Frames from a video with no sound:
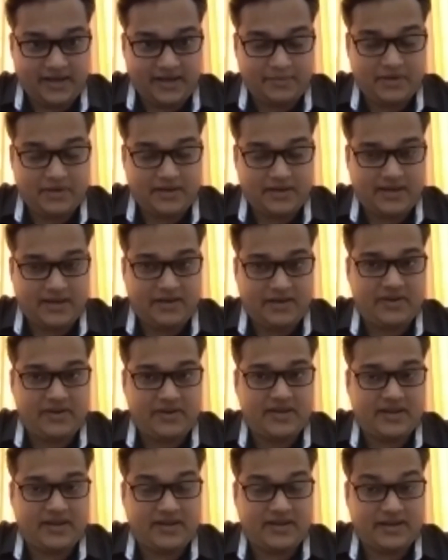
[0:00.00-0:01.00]
mean having
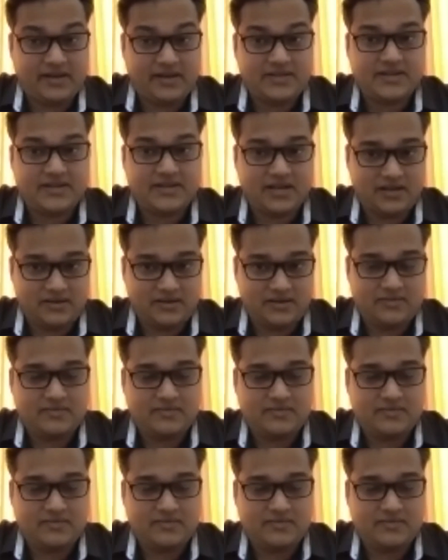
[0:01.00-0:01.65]
an analytical